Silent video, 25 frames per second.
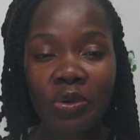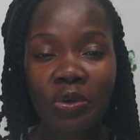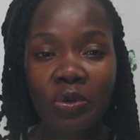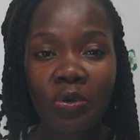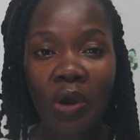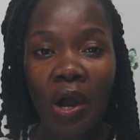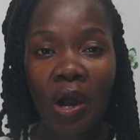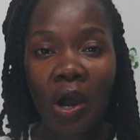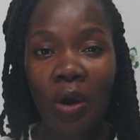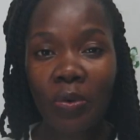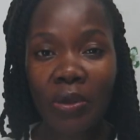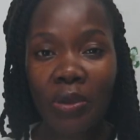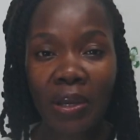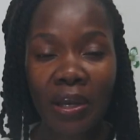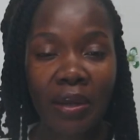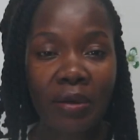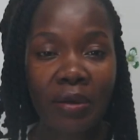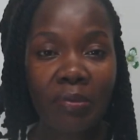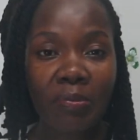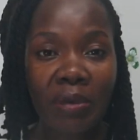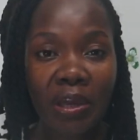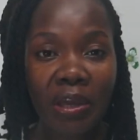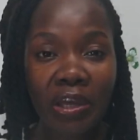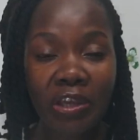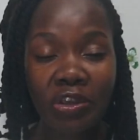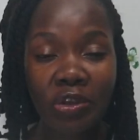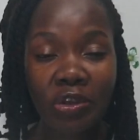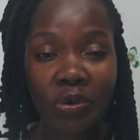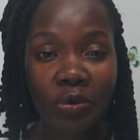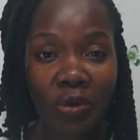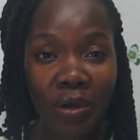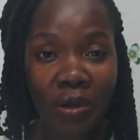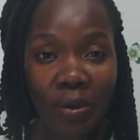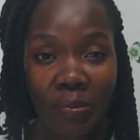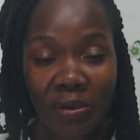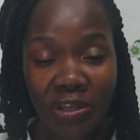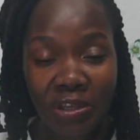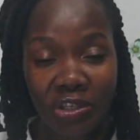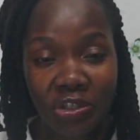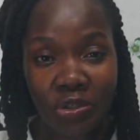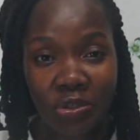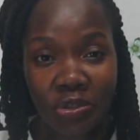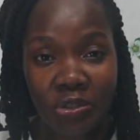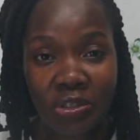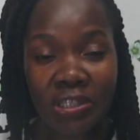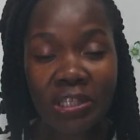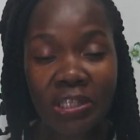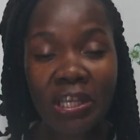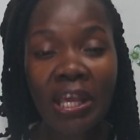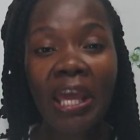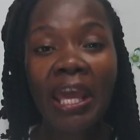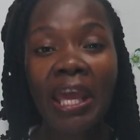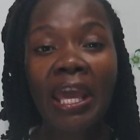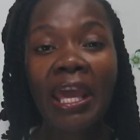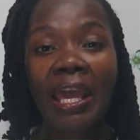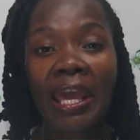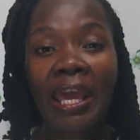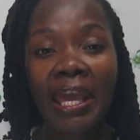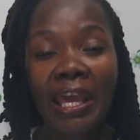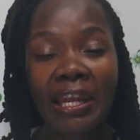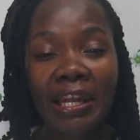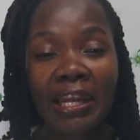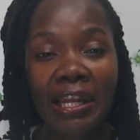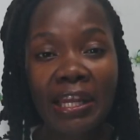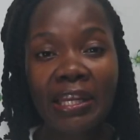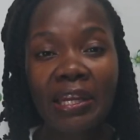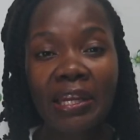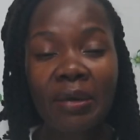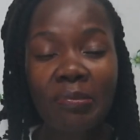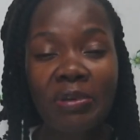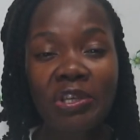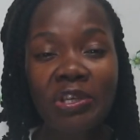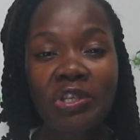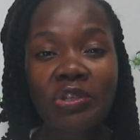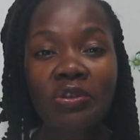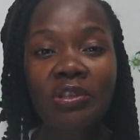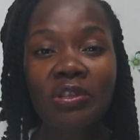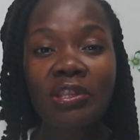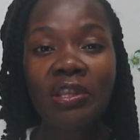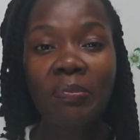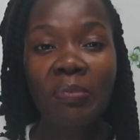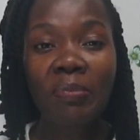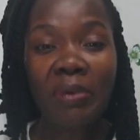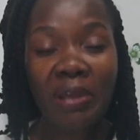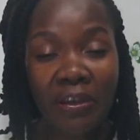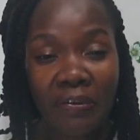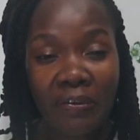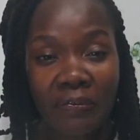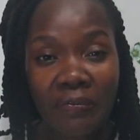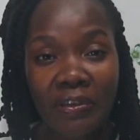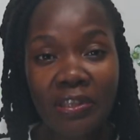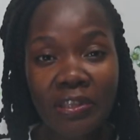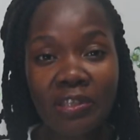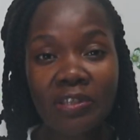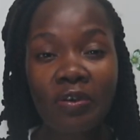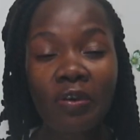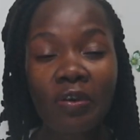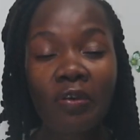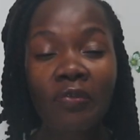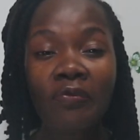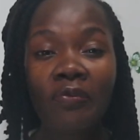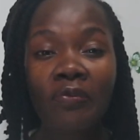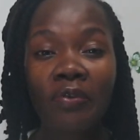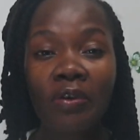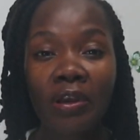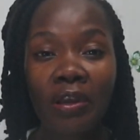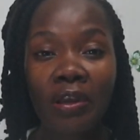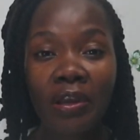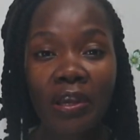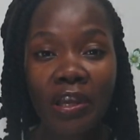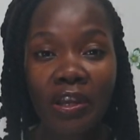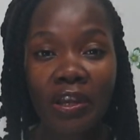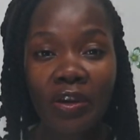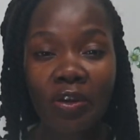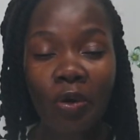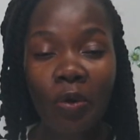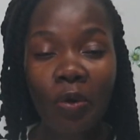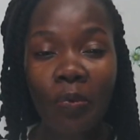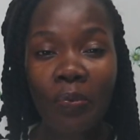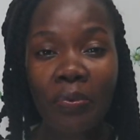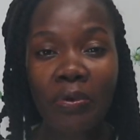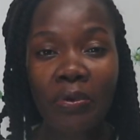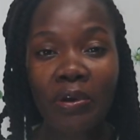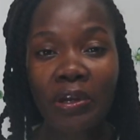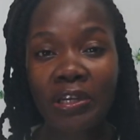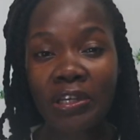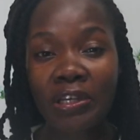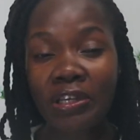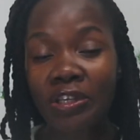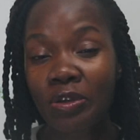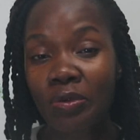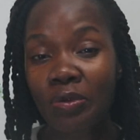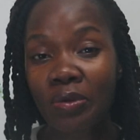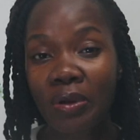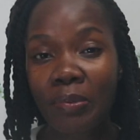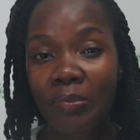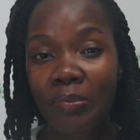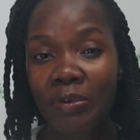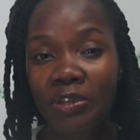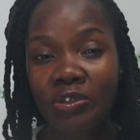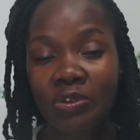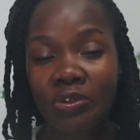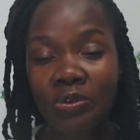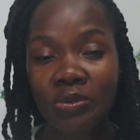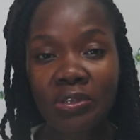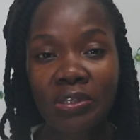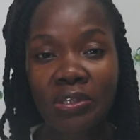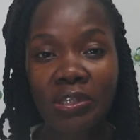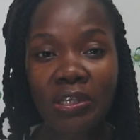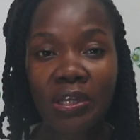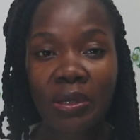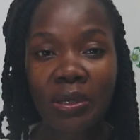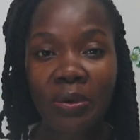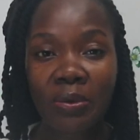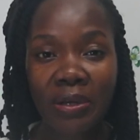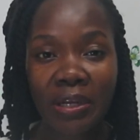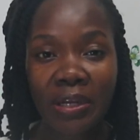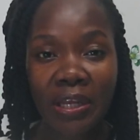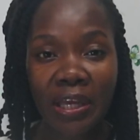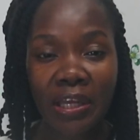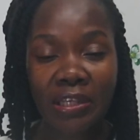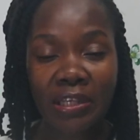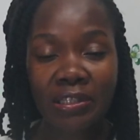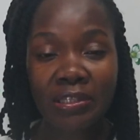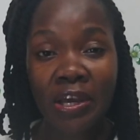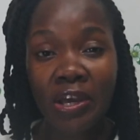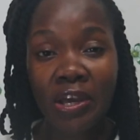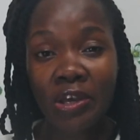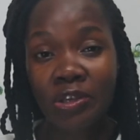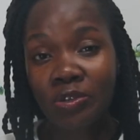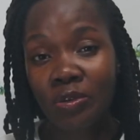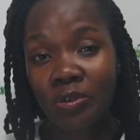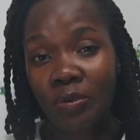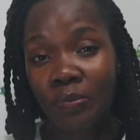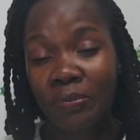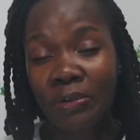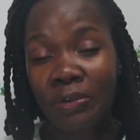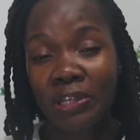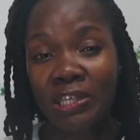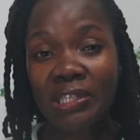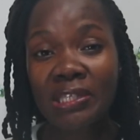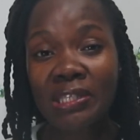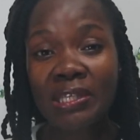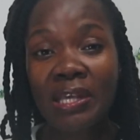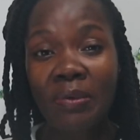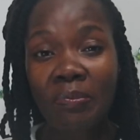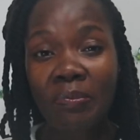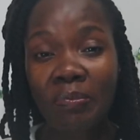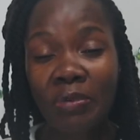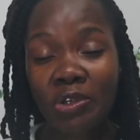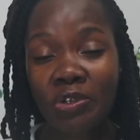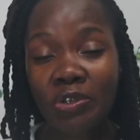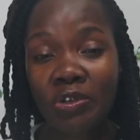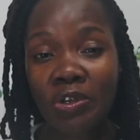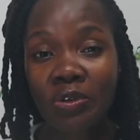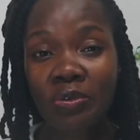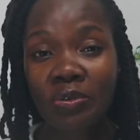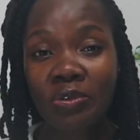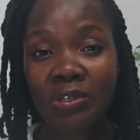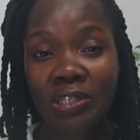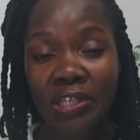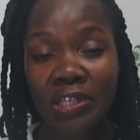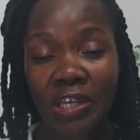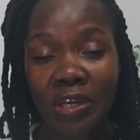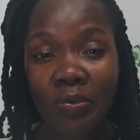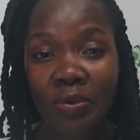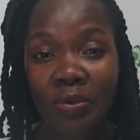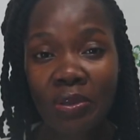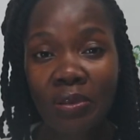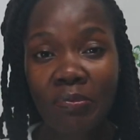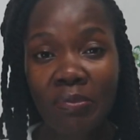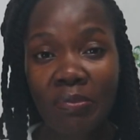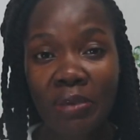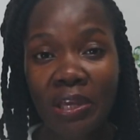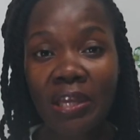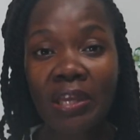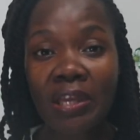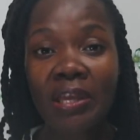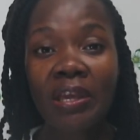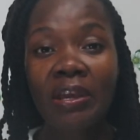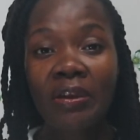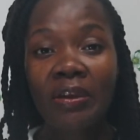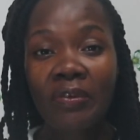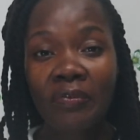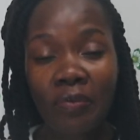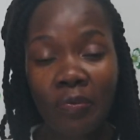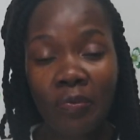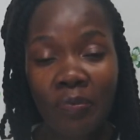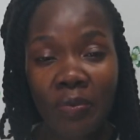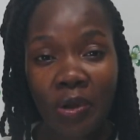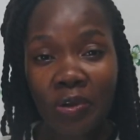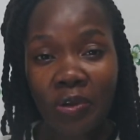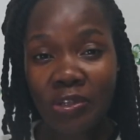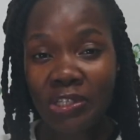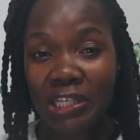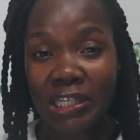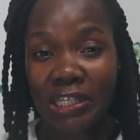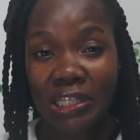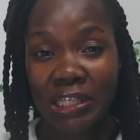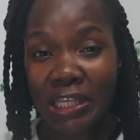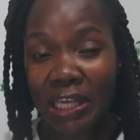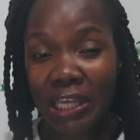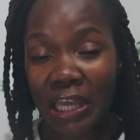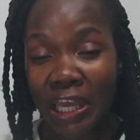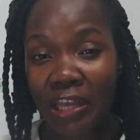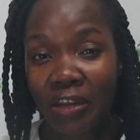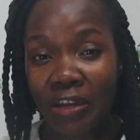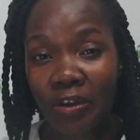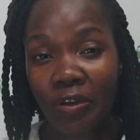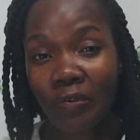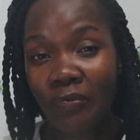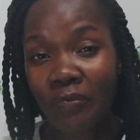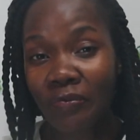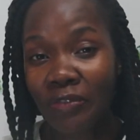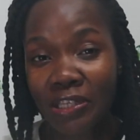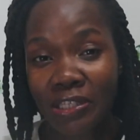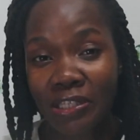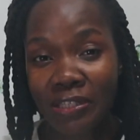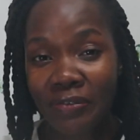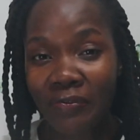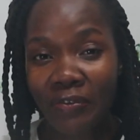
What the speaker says: you how we can make cucumber juice and later mention the benefits of incorporating cucumber juice in our diet. So please make sure you stay with me from now till the end of this